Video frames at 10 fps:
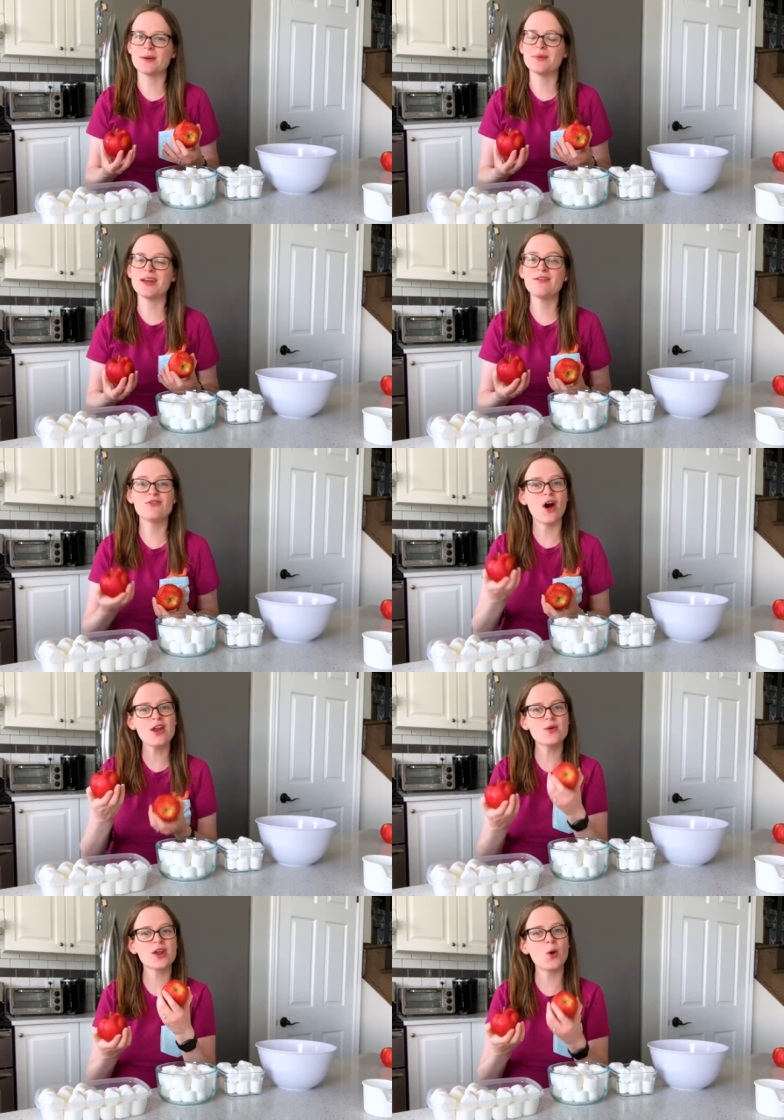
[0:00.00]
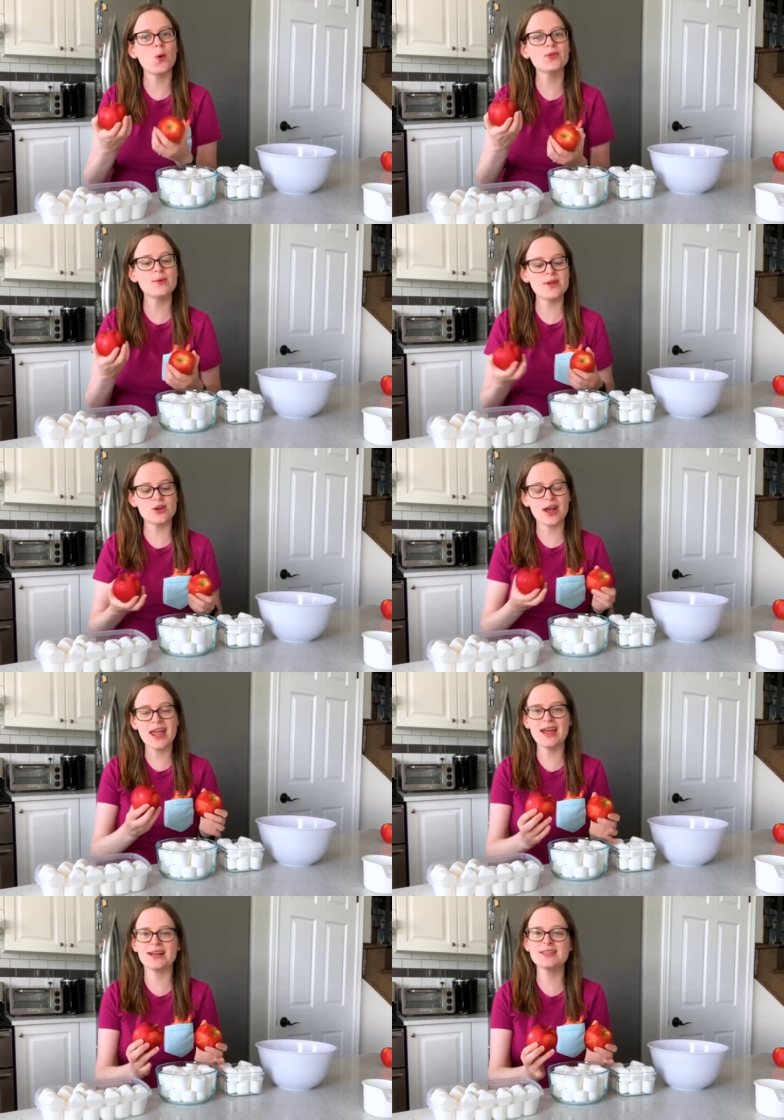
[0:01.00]
If not, you can hold them in your
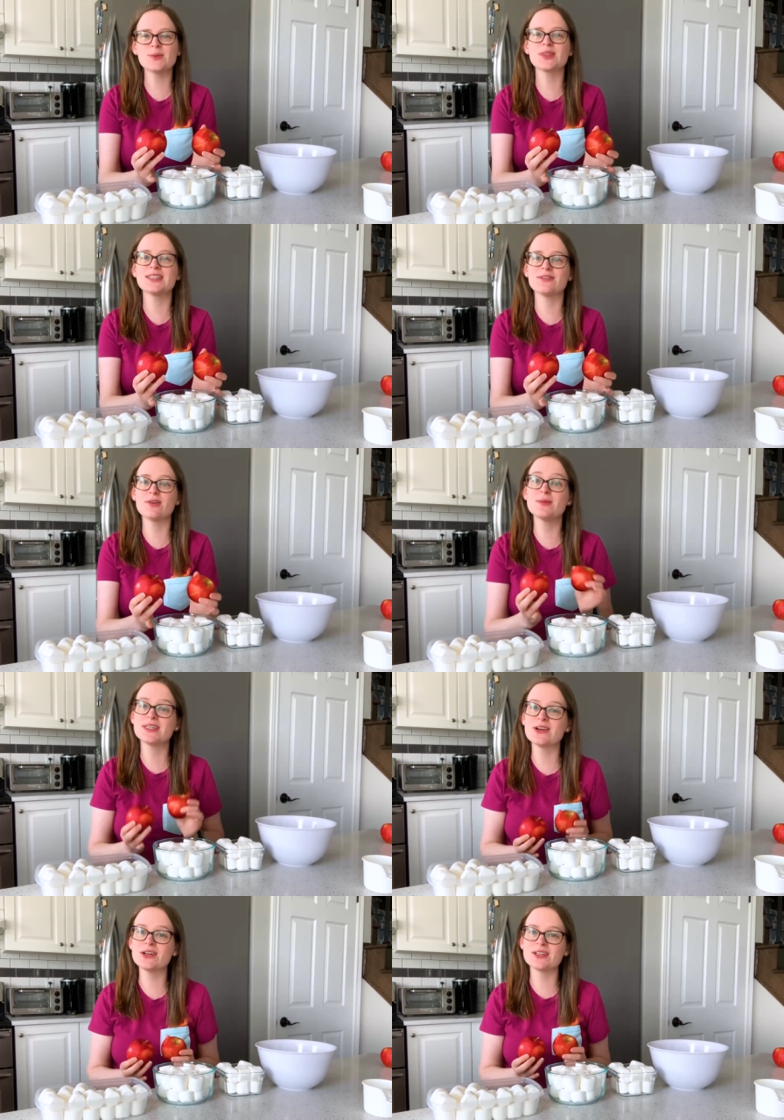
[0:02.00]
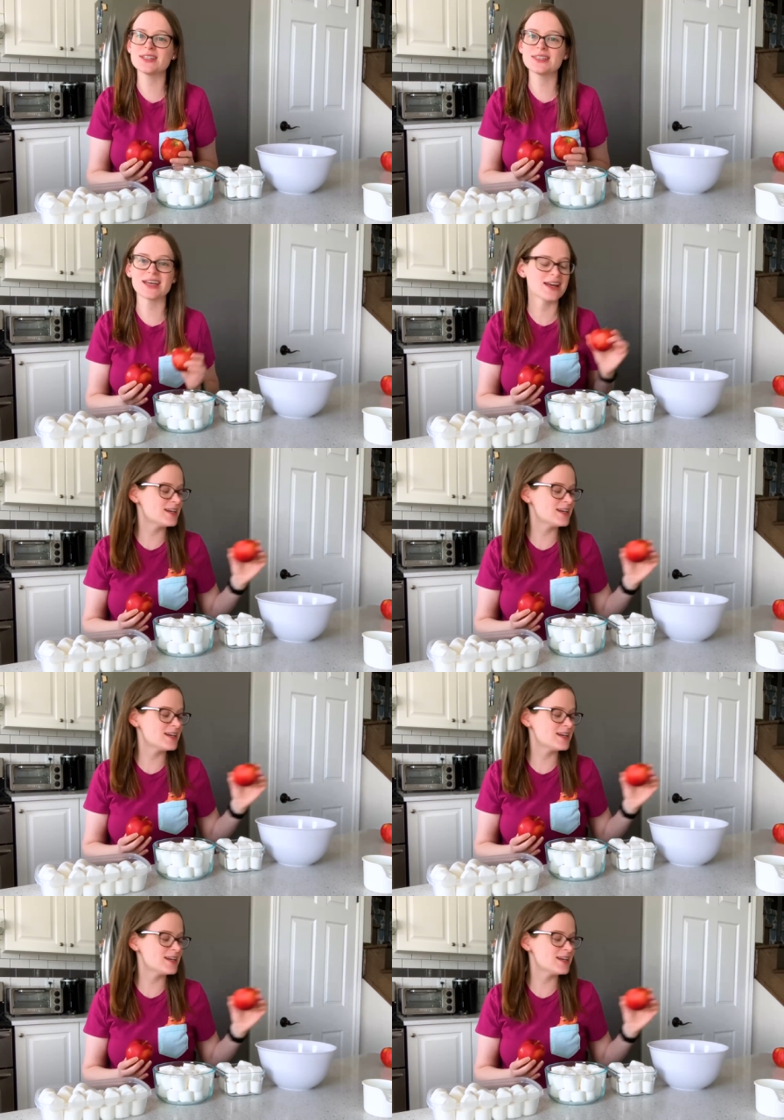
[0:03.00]
hands with the different materials inside